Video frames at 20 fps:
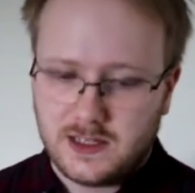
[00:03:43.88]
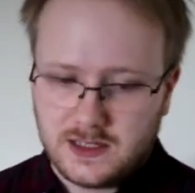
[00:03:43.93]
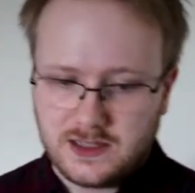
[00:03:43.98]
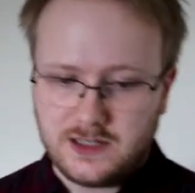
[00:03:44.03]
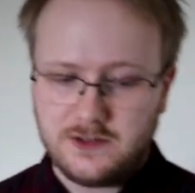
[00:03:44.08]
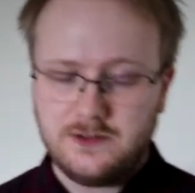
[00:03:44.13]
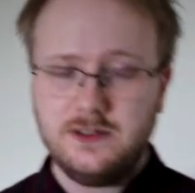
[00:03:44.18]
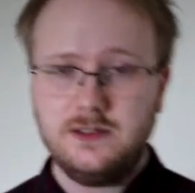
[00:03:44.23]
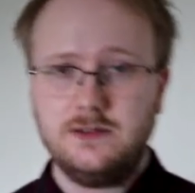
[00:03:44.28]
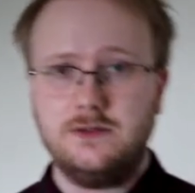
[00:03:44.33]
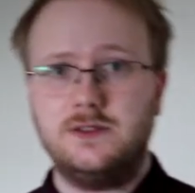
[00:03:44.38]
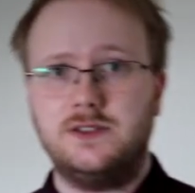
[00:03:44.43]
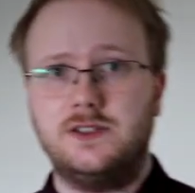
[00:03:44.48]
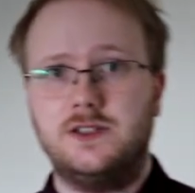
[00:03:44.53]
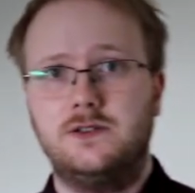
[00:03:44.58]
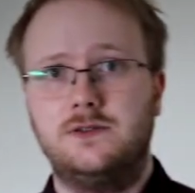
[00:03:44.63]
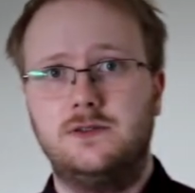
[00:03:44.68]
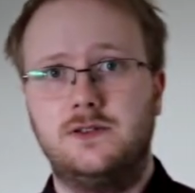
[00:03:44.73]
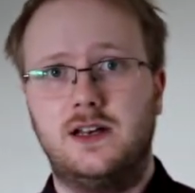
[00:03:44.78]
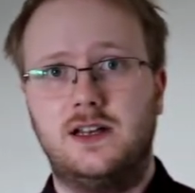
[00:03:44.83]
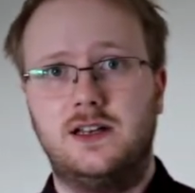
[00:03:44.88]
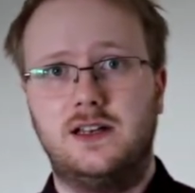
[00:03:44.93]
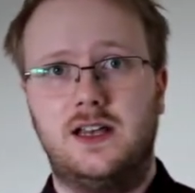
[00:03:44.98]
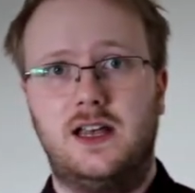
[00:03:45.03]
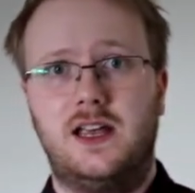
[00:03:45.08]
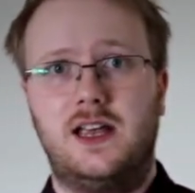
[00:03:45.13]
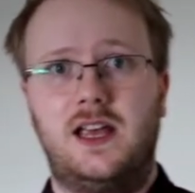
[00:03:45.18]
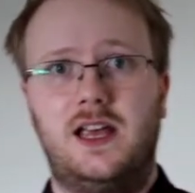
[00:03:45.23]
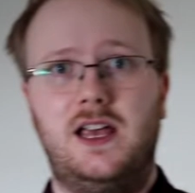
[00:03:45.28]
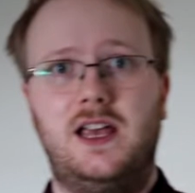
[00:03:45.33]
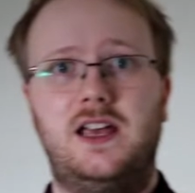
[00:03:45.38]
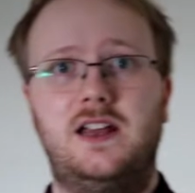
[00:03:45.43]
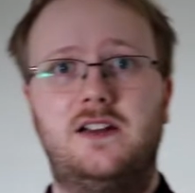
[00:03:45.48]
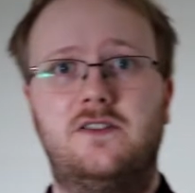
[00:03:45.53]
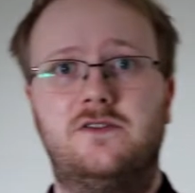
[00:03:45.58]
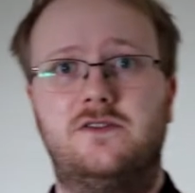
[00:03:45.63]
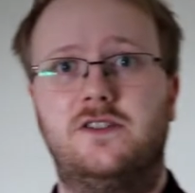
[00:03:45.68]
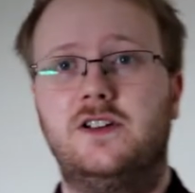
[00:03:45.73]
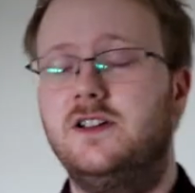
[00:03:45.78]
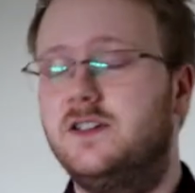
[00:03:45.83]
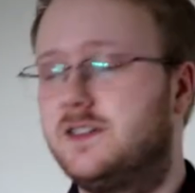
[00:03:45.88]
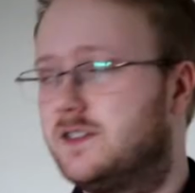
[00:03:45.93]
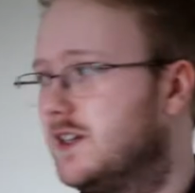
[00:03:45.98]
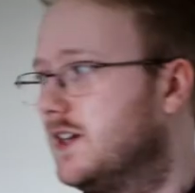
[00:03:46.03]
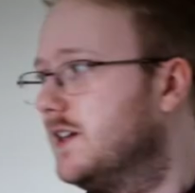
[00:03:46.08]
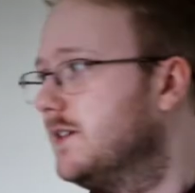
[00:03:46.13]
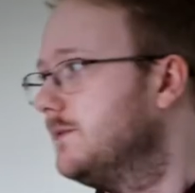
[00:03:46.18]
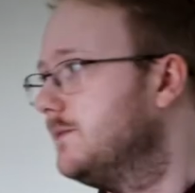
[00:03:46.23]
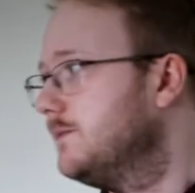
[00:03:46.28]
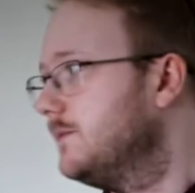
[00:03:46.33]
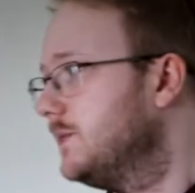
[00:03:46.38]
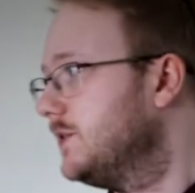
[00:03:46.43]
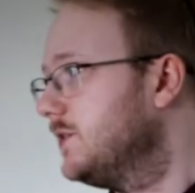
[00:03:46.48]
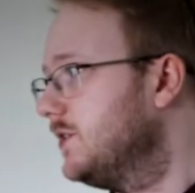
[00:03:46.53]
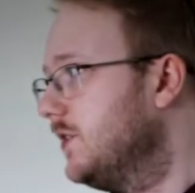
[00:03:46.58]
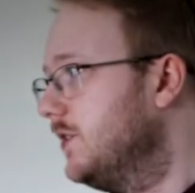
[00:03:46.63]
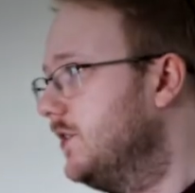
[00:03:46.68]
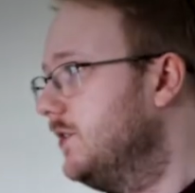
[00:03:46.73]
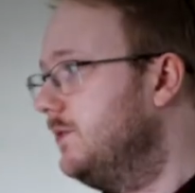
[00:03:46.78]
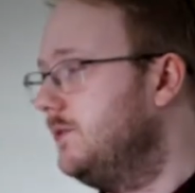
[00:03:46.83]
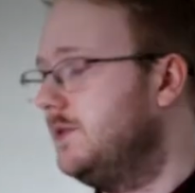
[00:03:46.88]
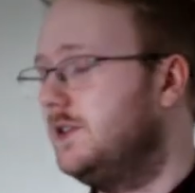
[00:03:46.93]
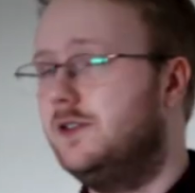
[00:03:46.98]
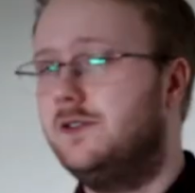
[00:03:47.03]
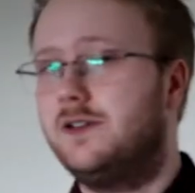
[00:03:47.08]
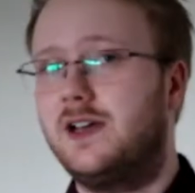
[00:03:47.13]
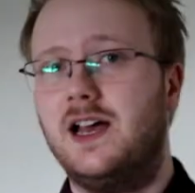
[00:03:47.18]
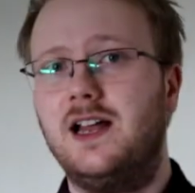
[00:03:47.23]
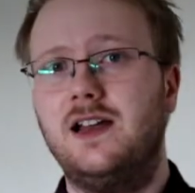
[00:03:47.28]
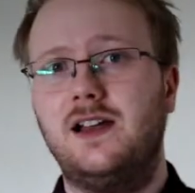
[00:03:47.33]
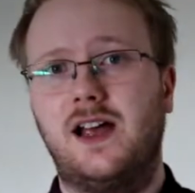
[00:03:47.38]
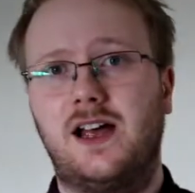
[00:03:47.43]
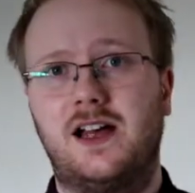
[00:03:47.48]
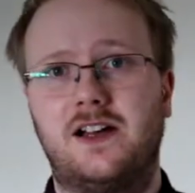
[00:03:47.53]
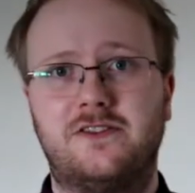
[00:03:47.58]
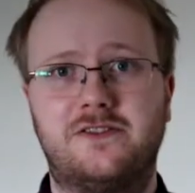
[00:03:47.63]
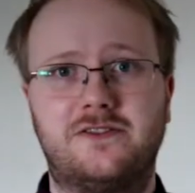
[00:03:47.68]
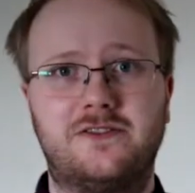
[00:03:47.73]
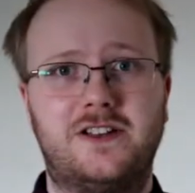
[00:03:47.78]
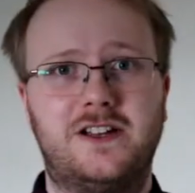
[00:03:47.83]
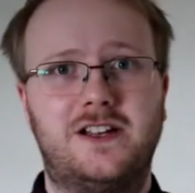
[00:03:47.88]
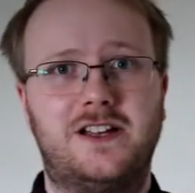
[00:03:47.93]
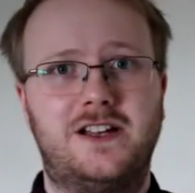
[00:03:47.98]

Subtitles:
There is also an inverter, so you can have